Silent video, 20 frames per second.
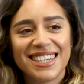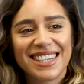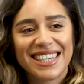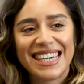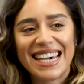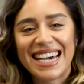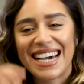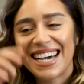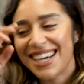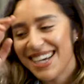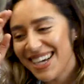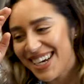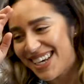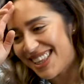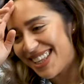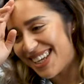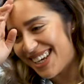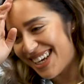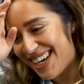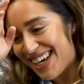Yeah, I
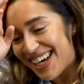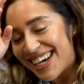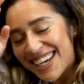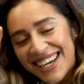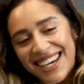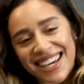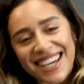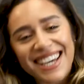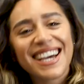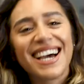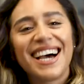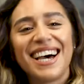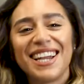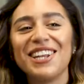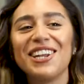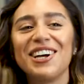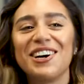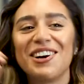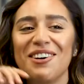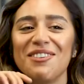think a
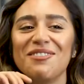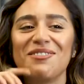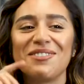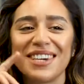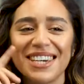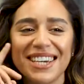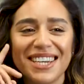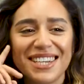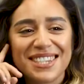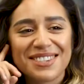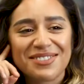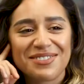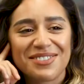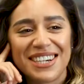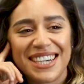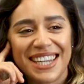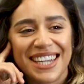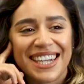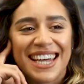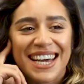lot of it is
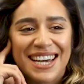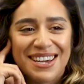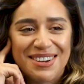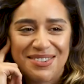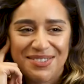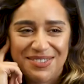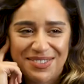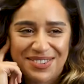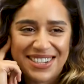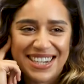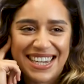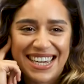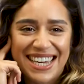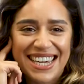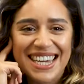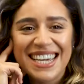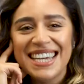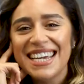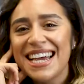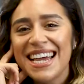real life.
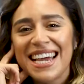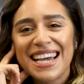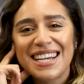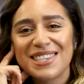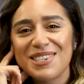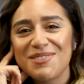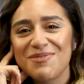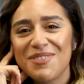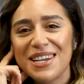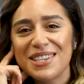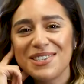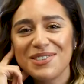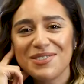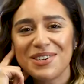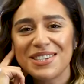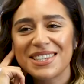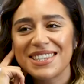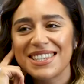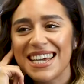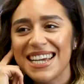Like, it depends
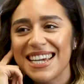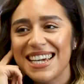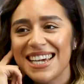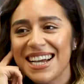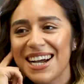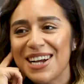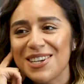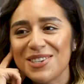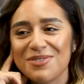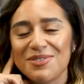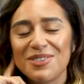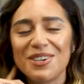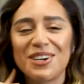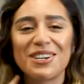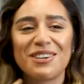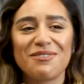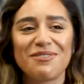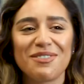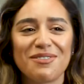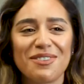what day you catch me on.
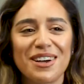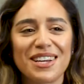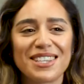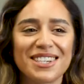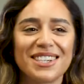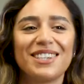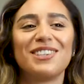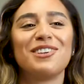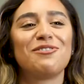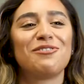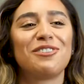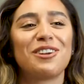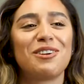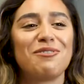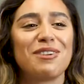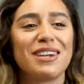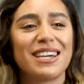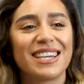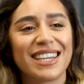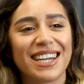If I've had a lovely
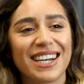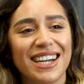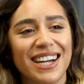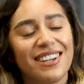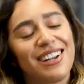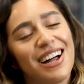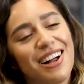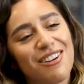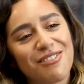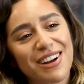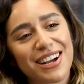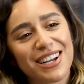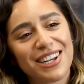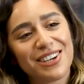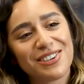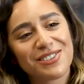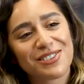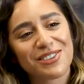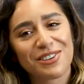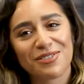week, then I'll write
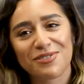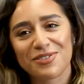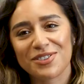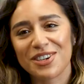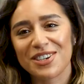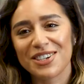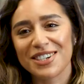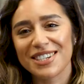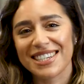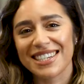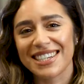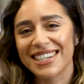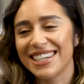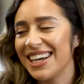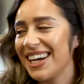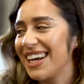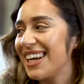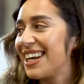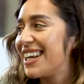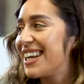loads of love songs. And
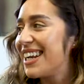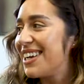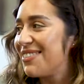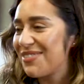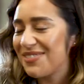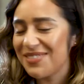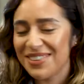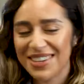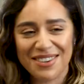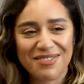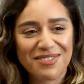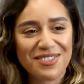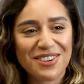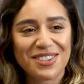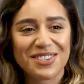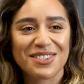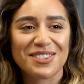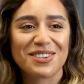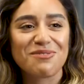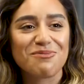if
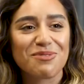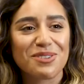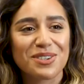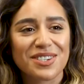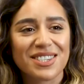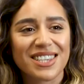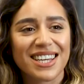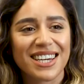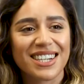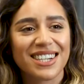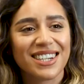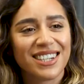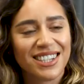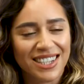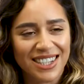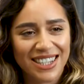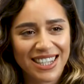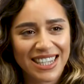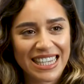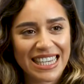not so much, then
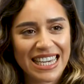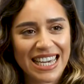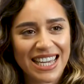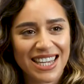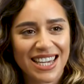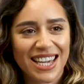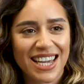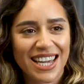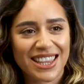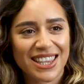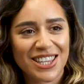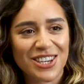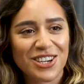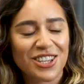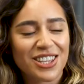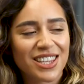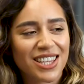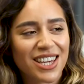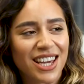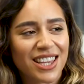yeah, you get
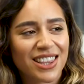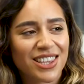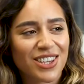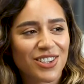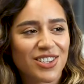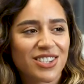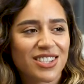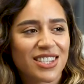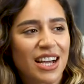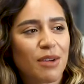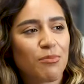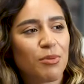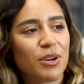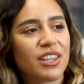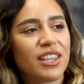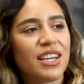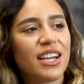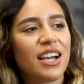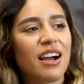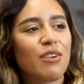the other side. But I
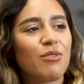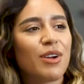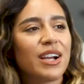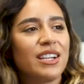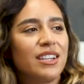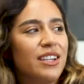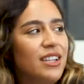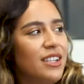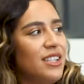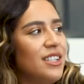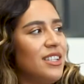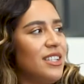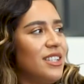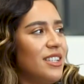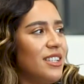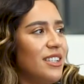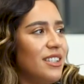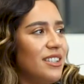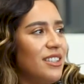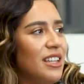think I write
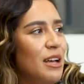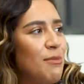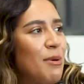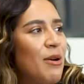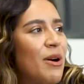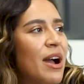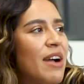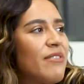about